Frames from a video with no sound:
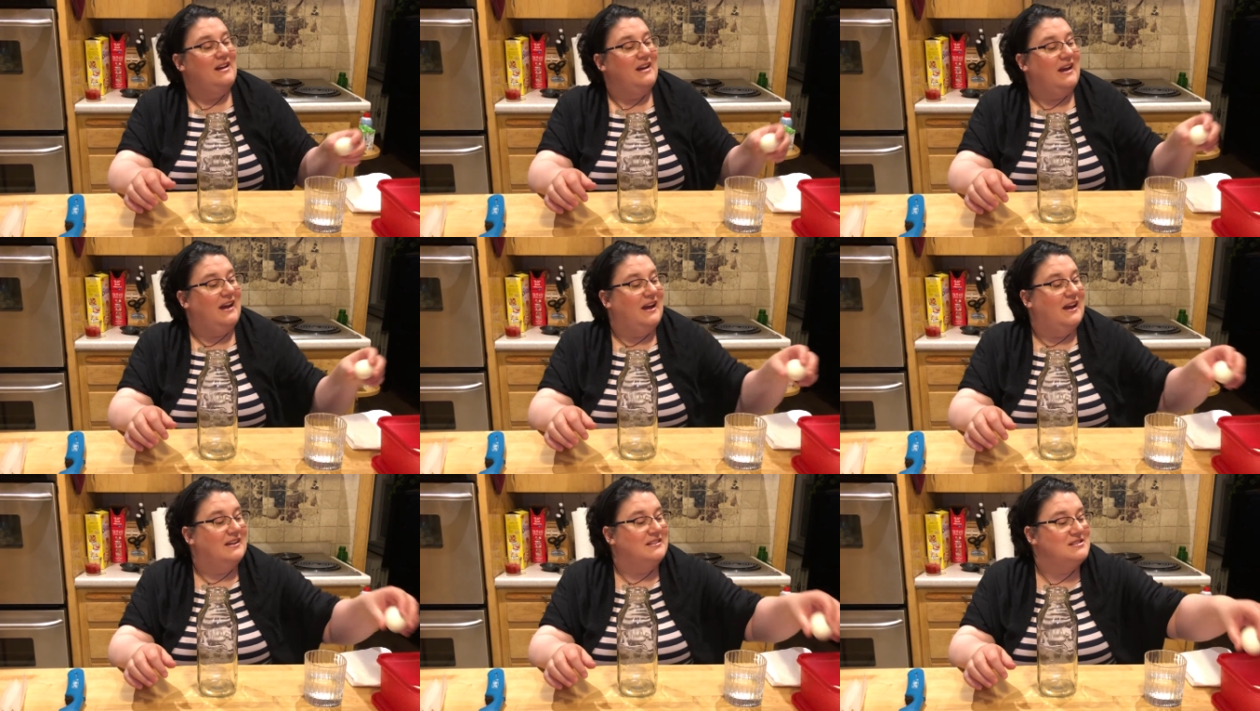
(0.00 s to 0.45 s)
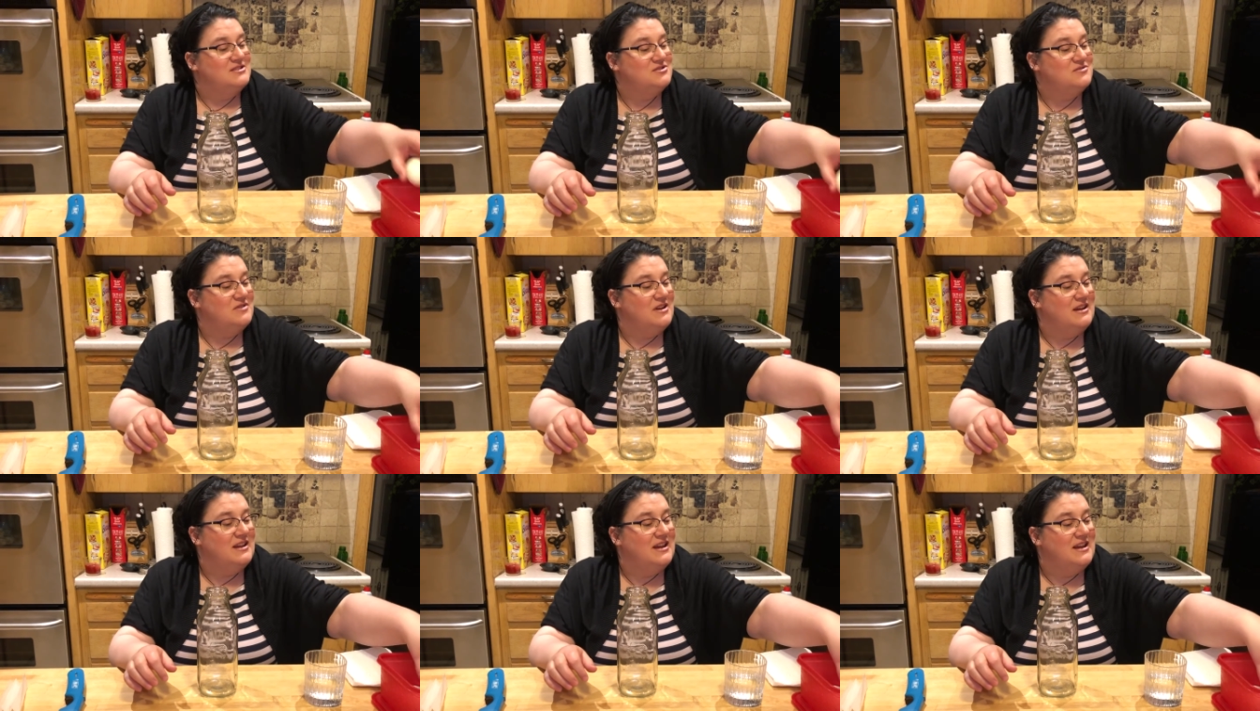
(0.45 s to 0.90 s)
And the
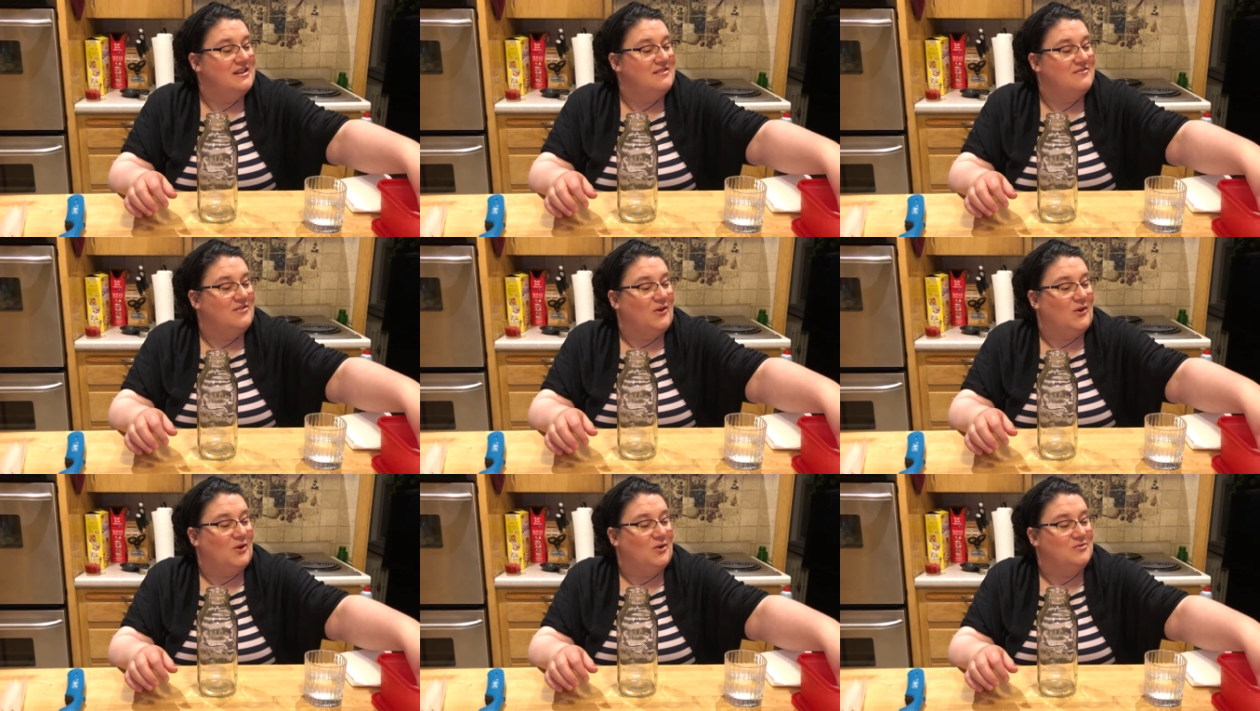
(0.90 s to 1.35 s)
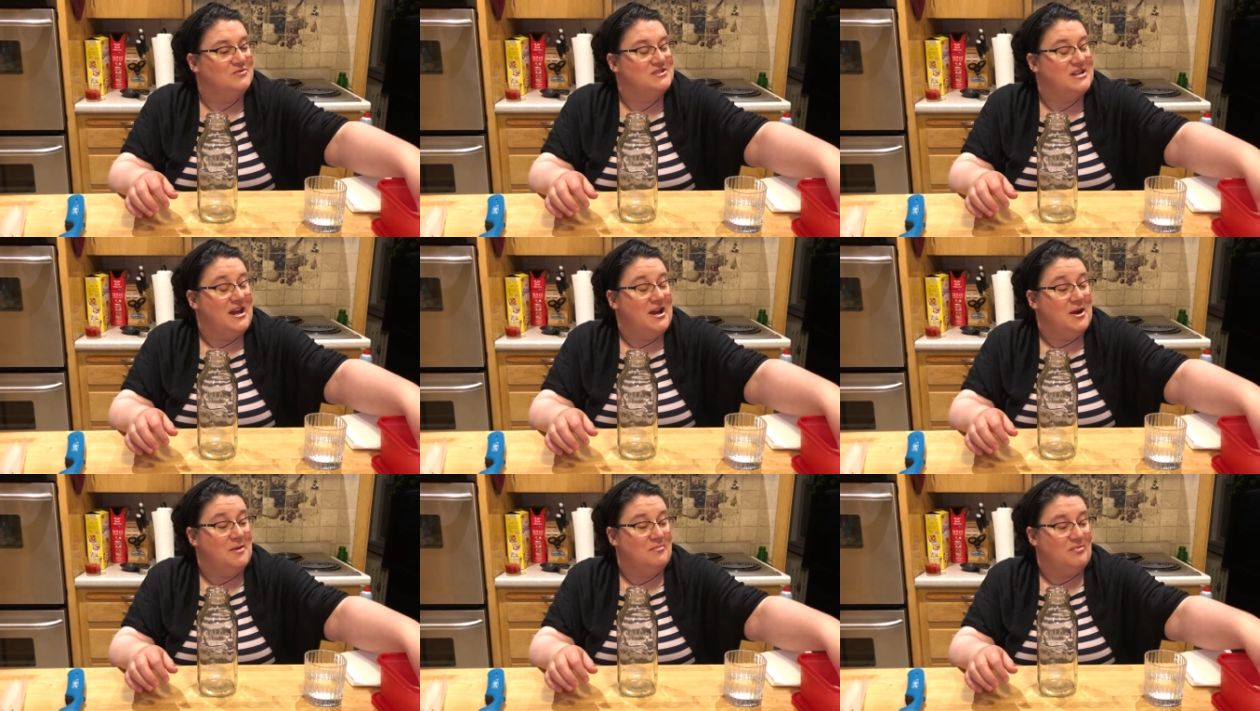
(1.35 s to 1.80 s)
trick
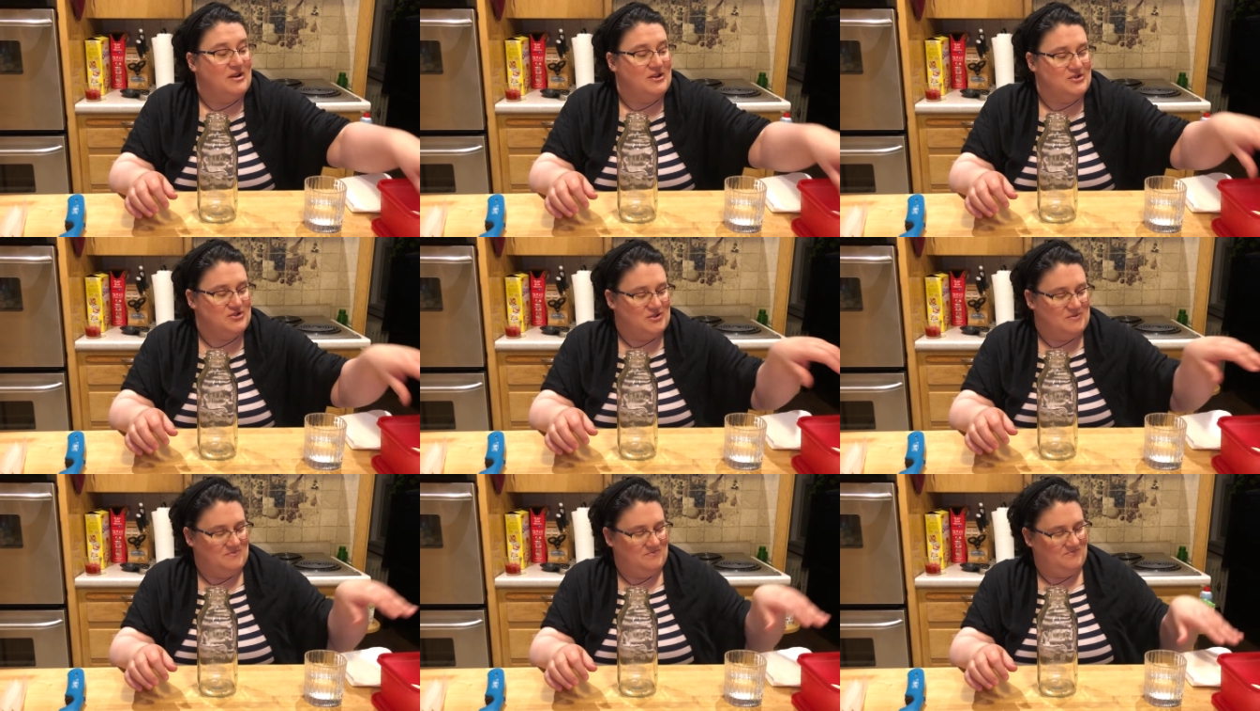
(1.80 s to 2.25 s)
involves air pressure.